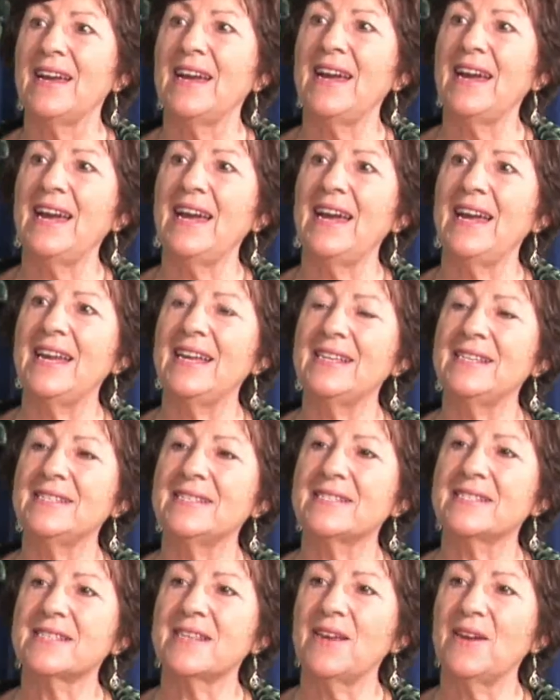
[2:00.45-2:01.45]

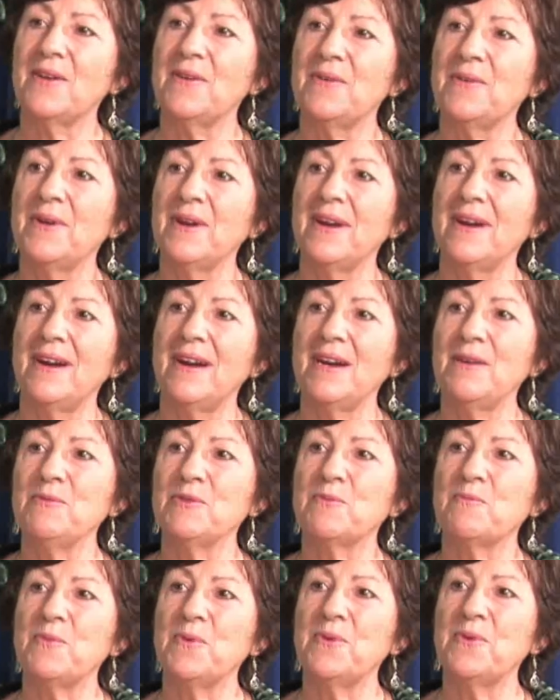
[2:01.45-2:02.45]
And so I
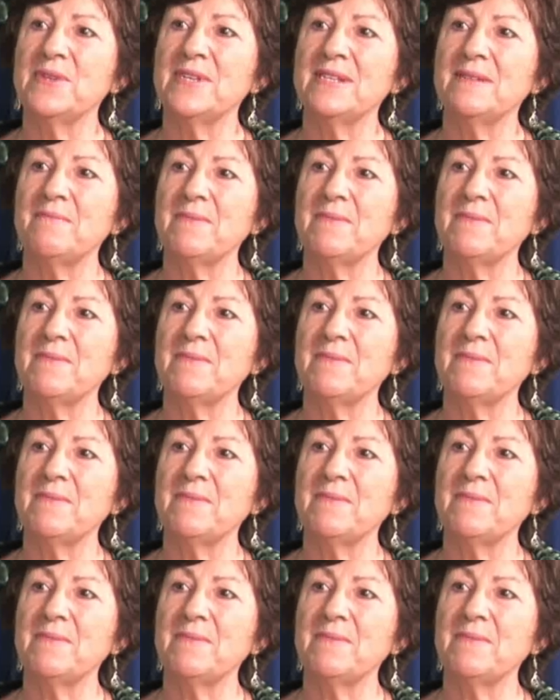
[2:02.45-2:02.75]
was born in